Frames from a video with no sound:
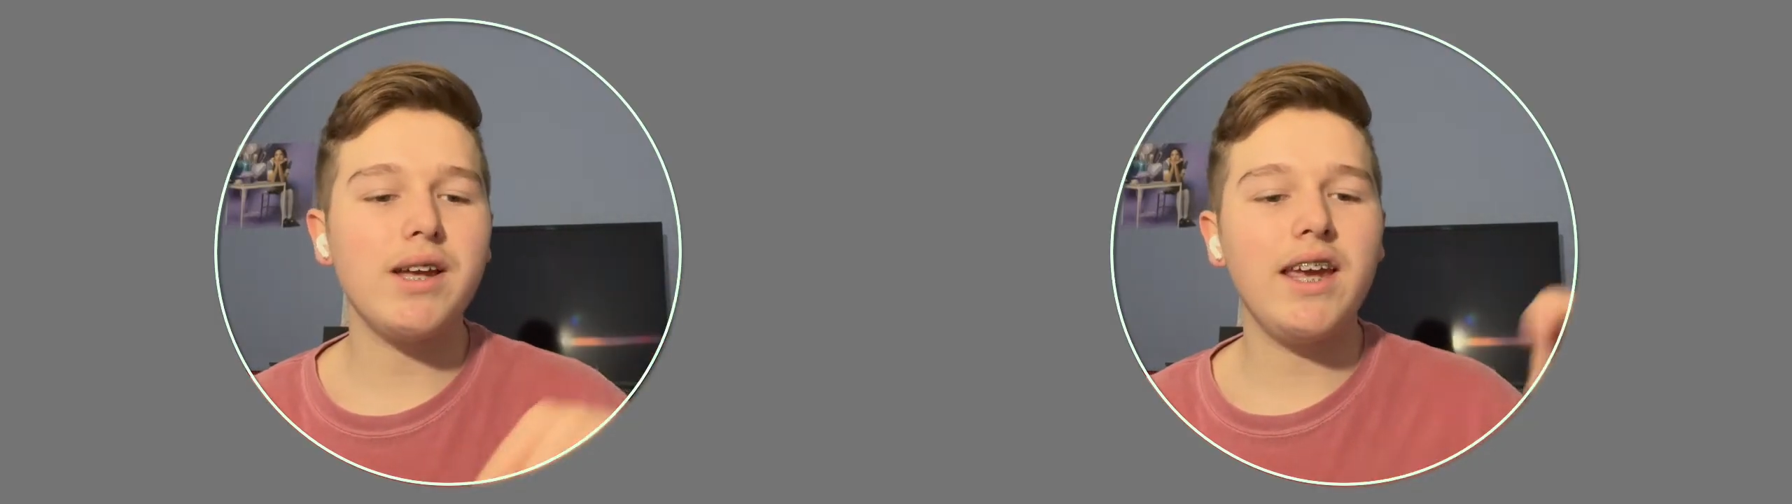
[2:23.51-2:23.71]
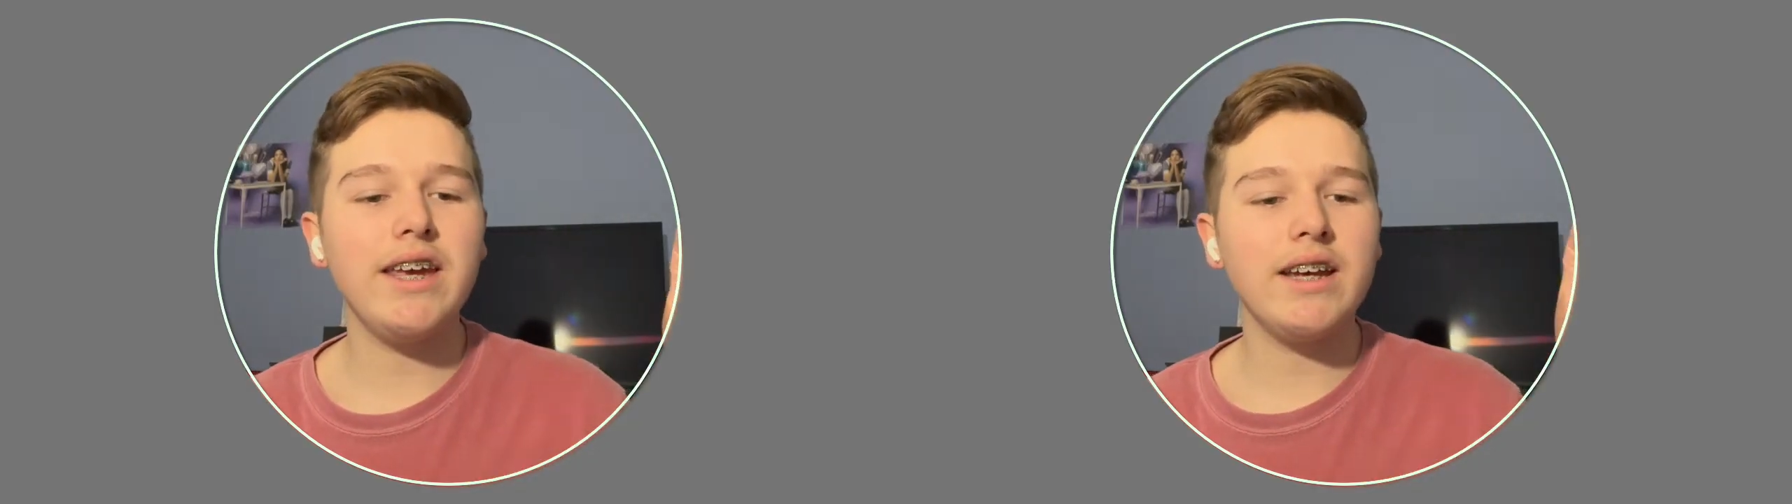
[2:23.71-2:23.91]

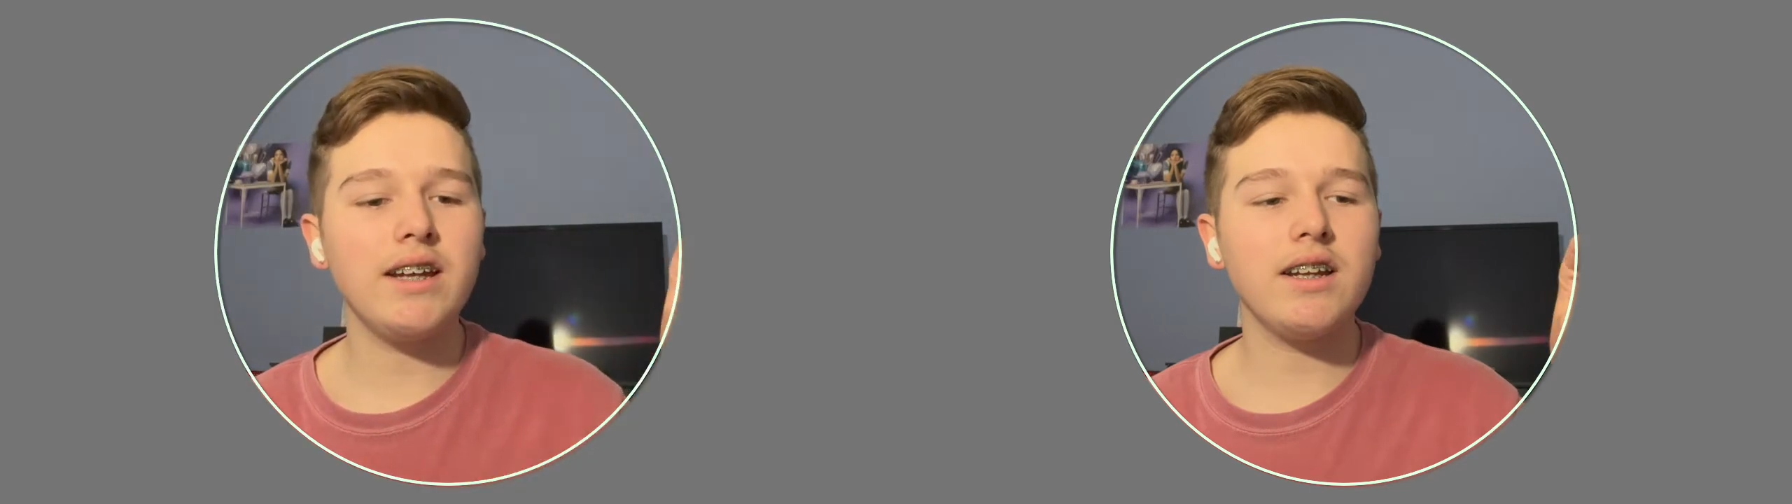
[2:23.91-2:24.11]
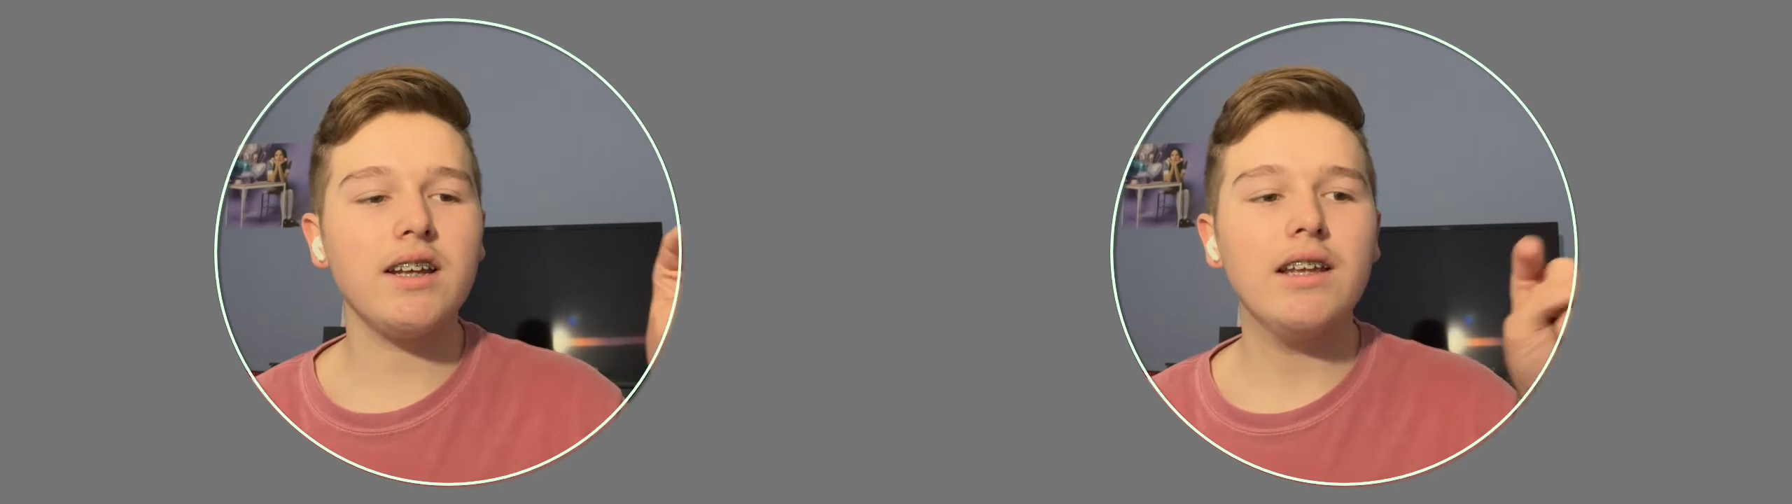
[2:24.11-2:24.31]

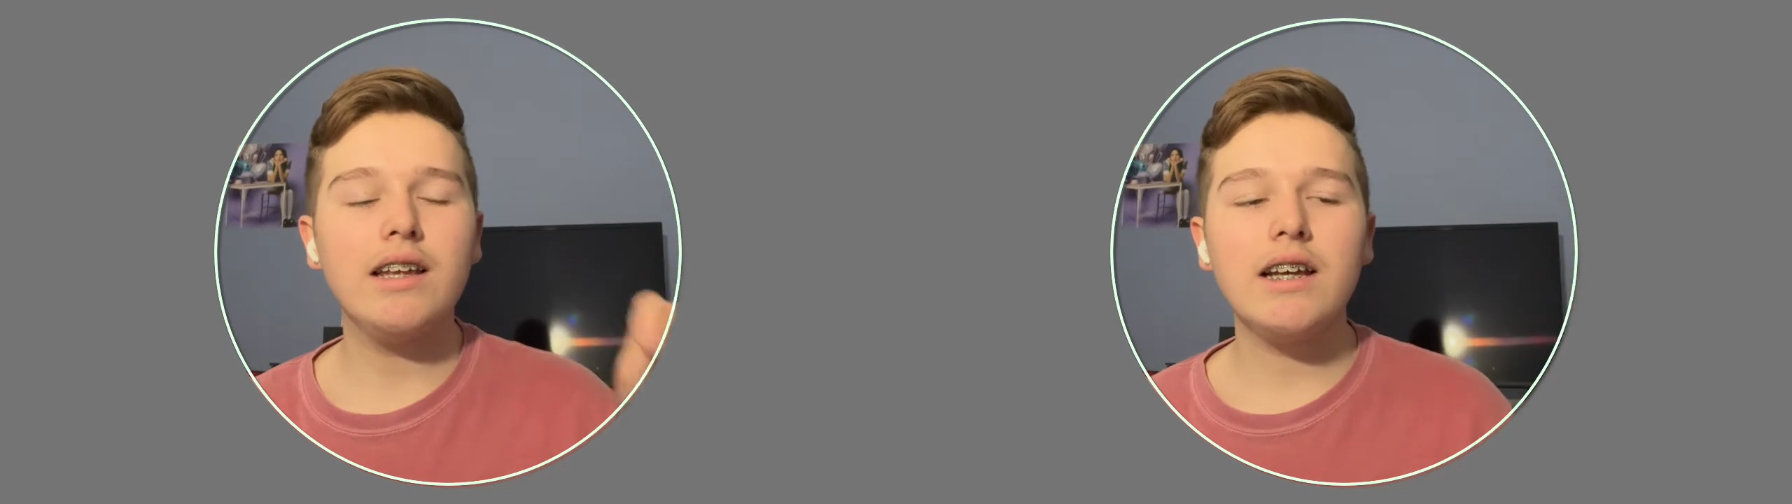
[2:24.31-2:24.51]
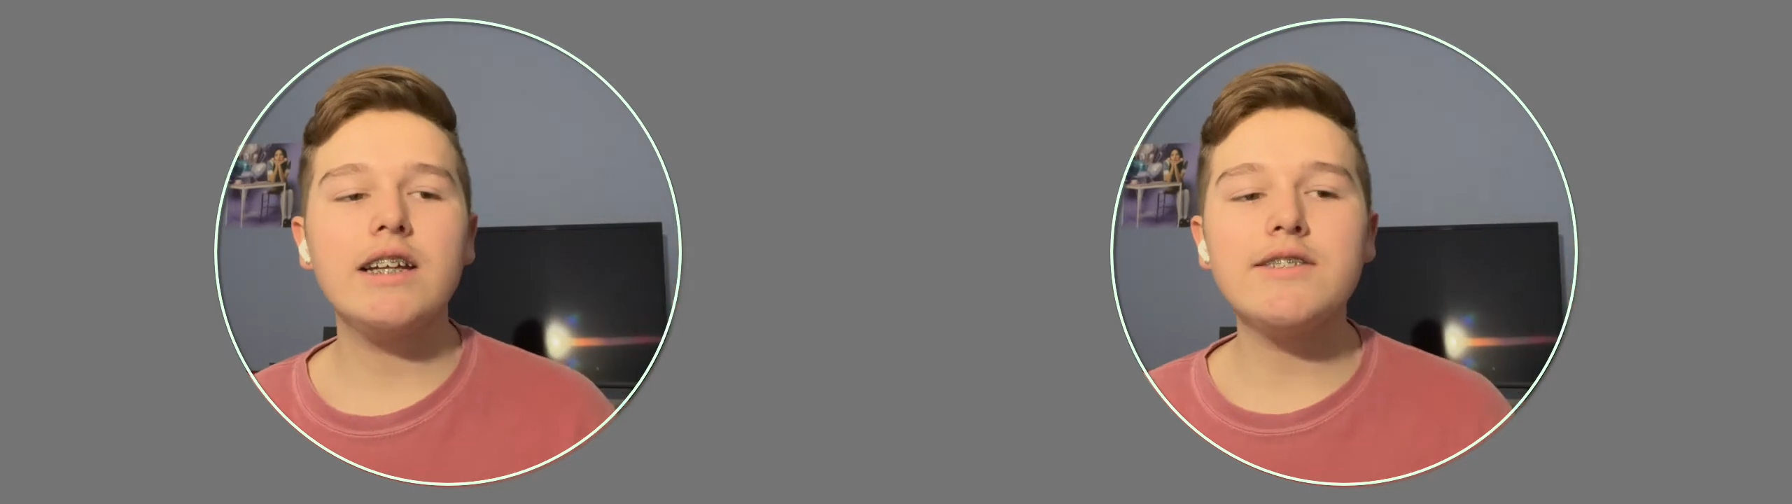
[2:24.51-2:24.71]
and
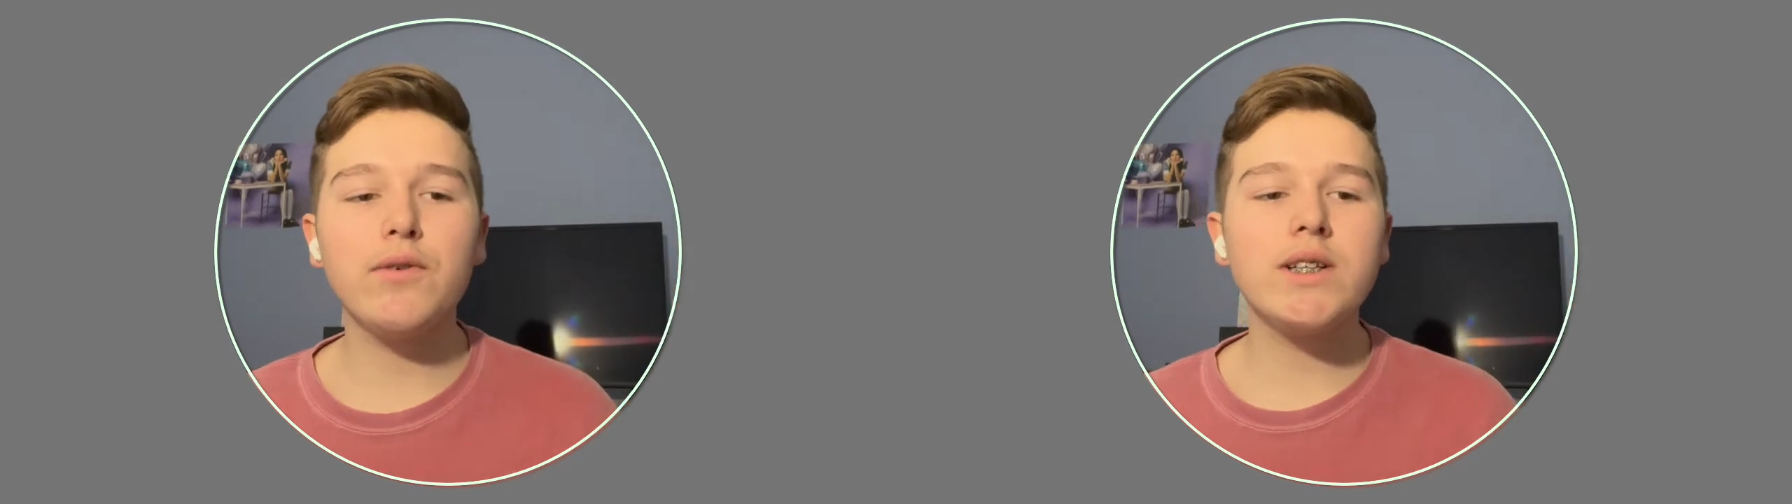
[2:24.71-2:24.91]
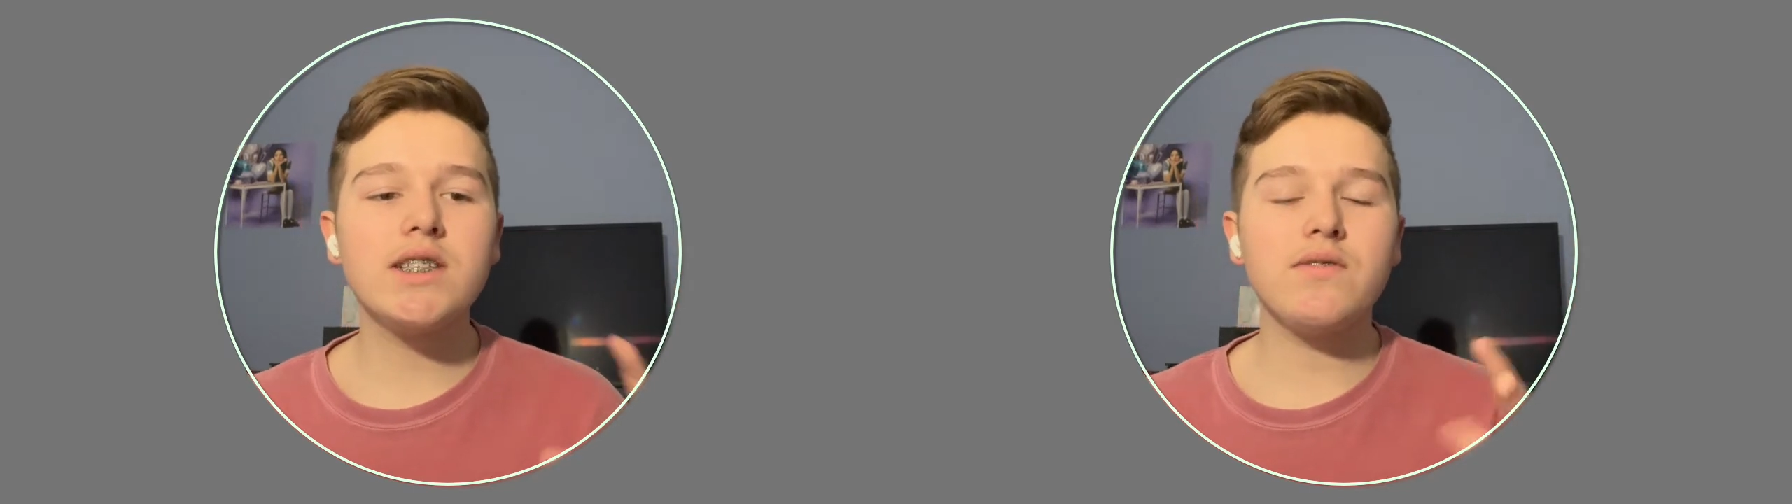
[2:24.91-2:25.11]
his
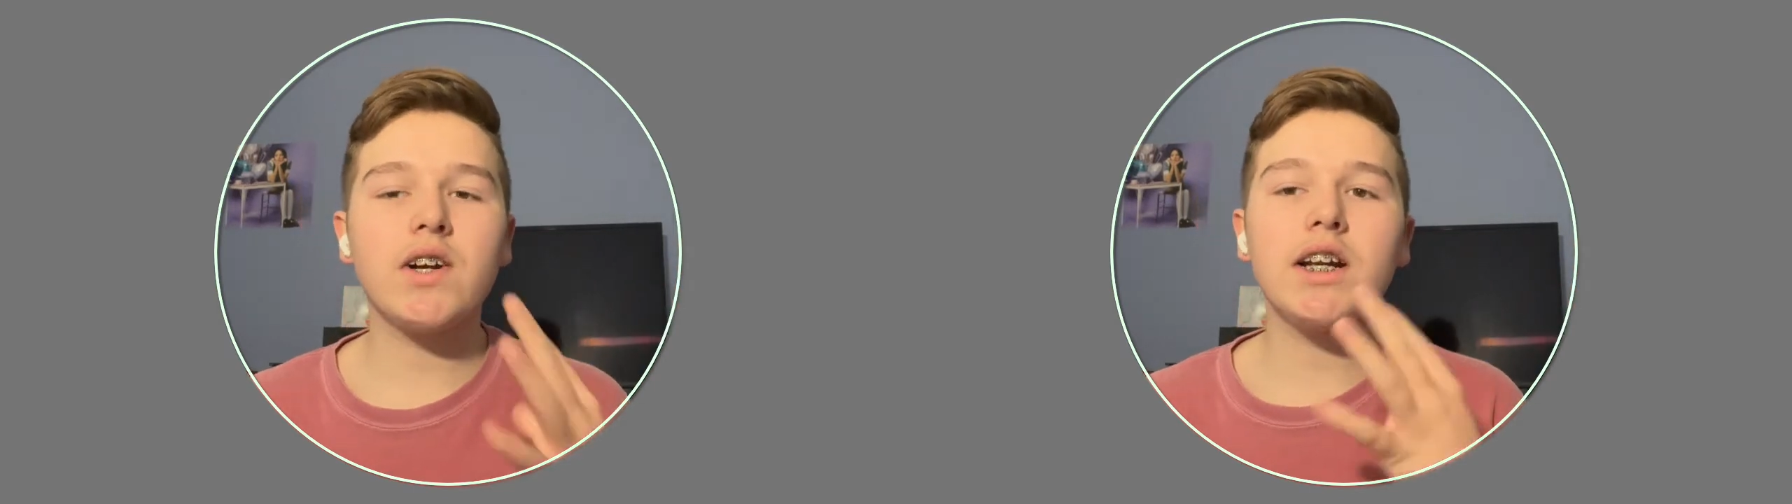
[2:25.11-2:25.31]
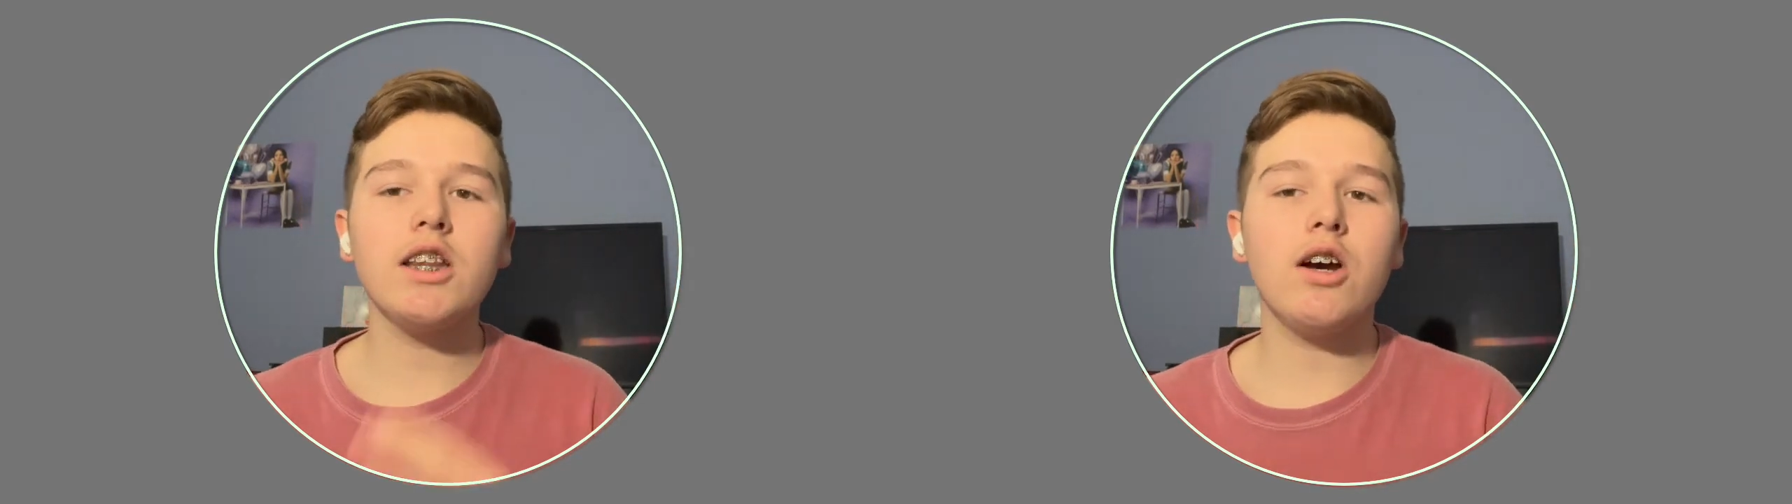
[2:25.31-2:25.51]
voice is
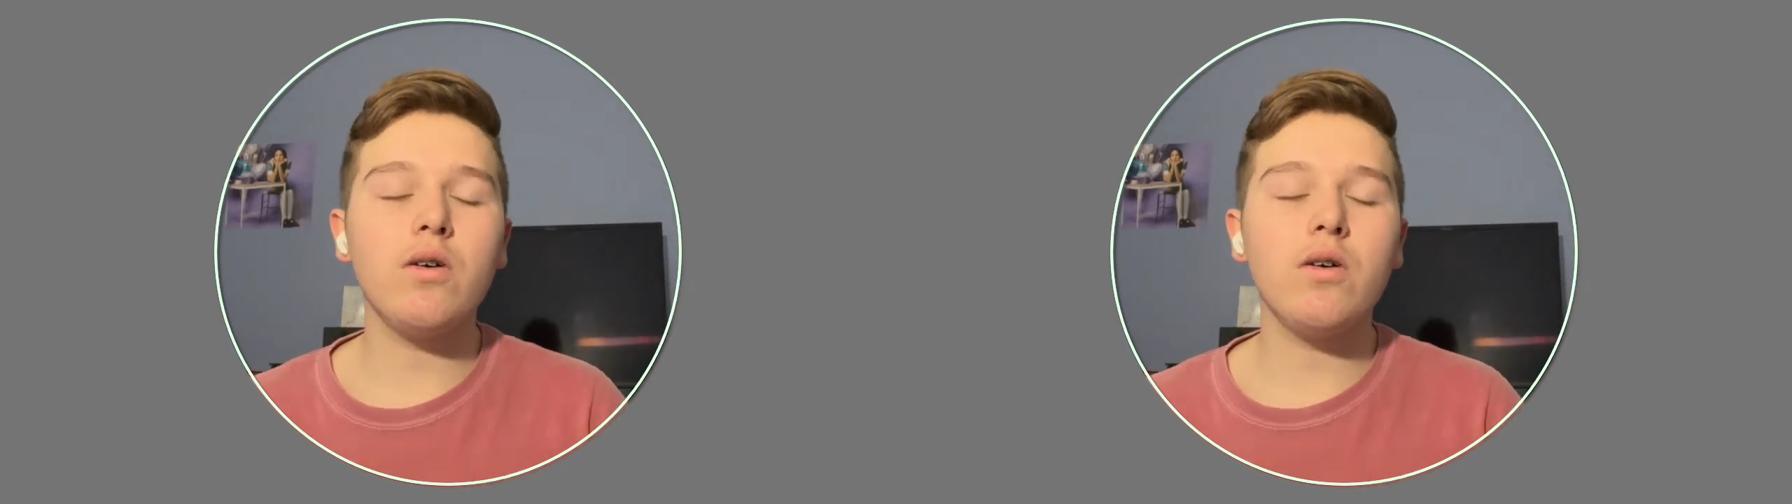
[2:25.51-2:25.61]
very low.